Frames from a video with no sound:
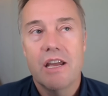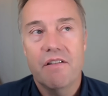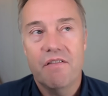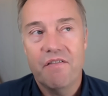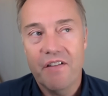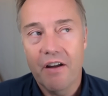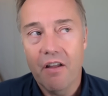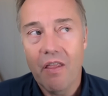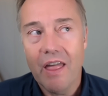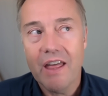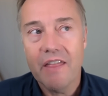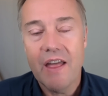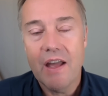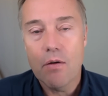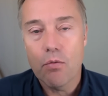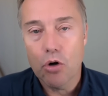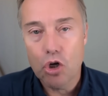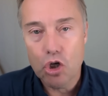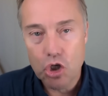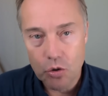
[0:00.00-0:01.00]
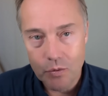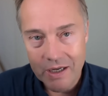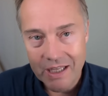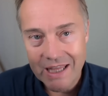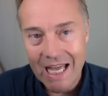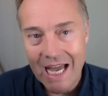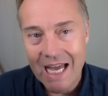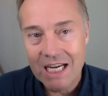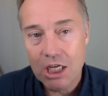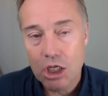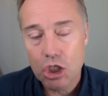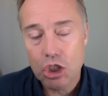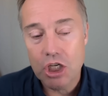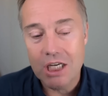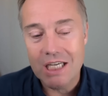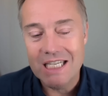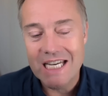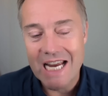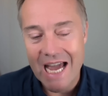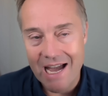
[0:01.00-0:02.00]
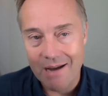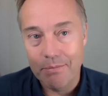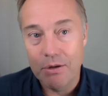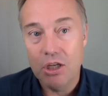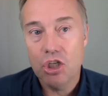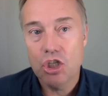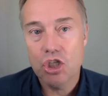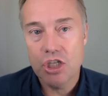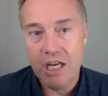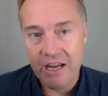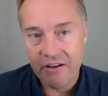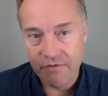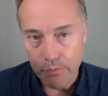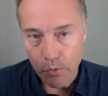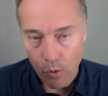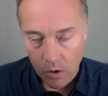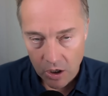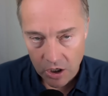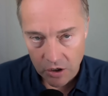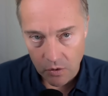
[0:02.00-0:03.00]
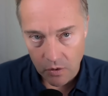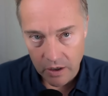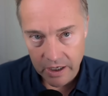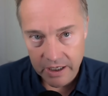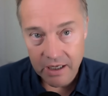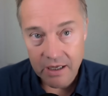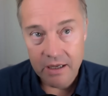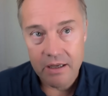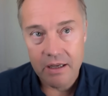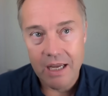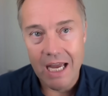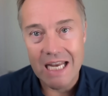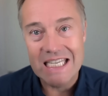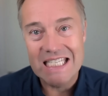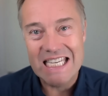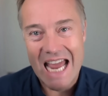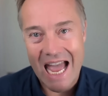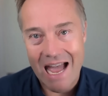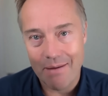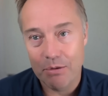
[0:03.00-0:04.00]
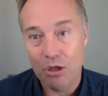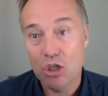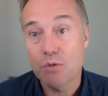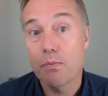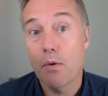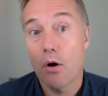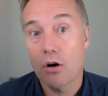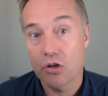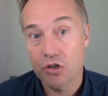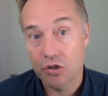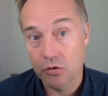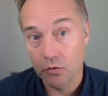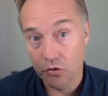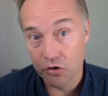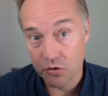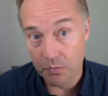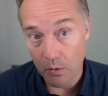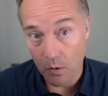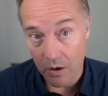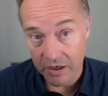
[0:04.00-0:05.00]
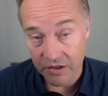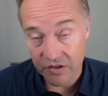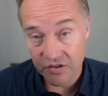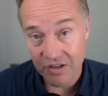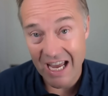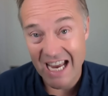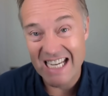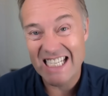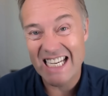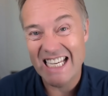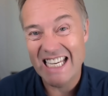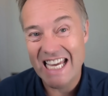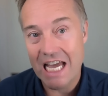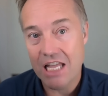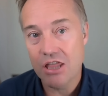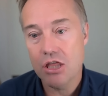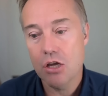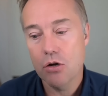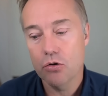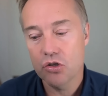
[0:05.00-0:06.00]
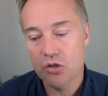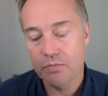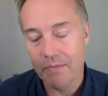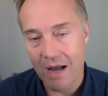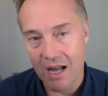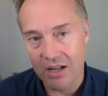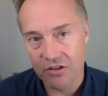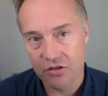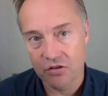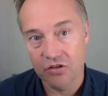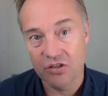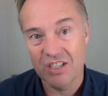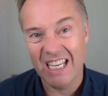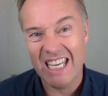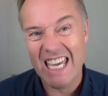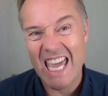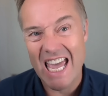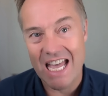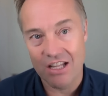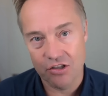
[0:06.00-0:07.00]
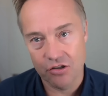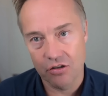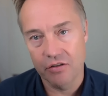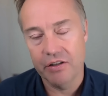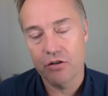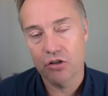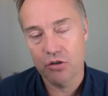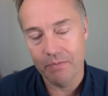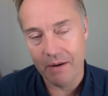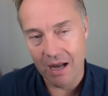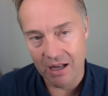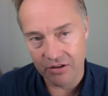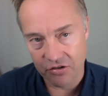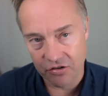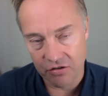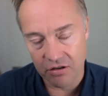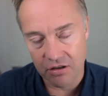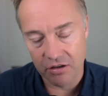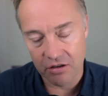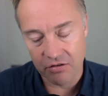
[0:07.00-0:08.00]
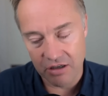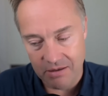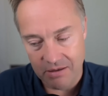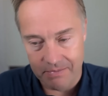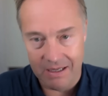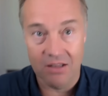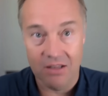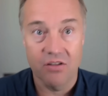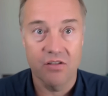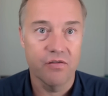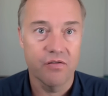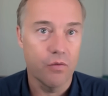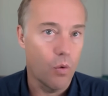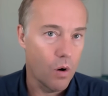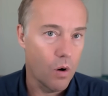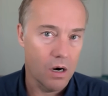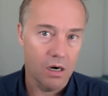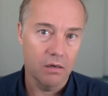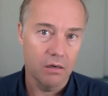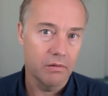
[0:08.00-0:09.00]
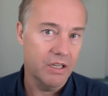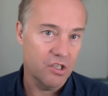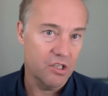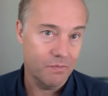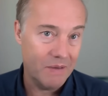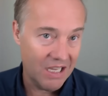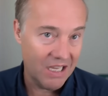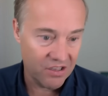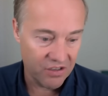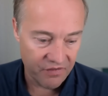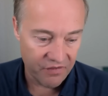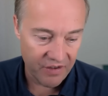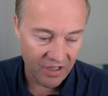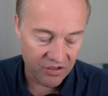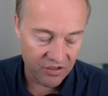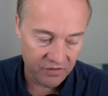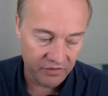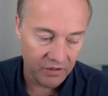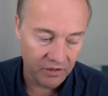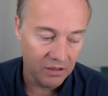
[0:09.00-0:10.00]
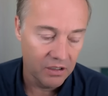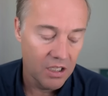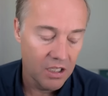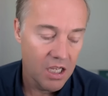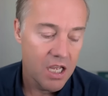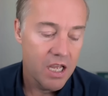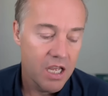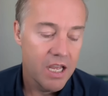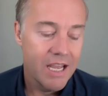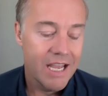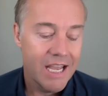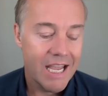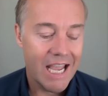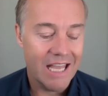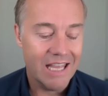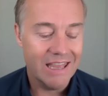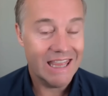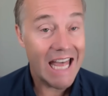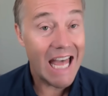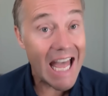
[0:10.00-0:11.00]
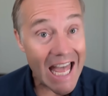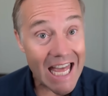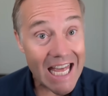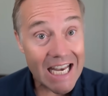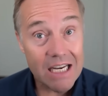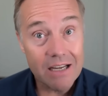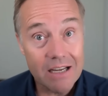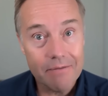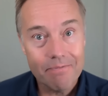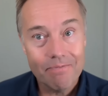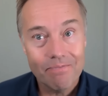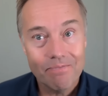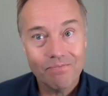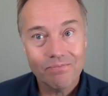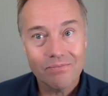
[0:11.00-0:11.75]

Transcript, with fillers: It felt like they were doing that to damage Dave Portnoy and damage Barstool Sports and to get those sponsors to cancel their sponsor agreements for his pizza festival. And then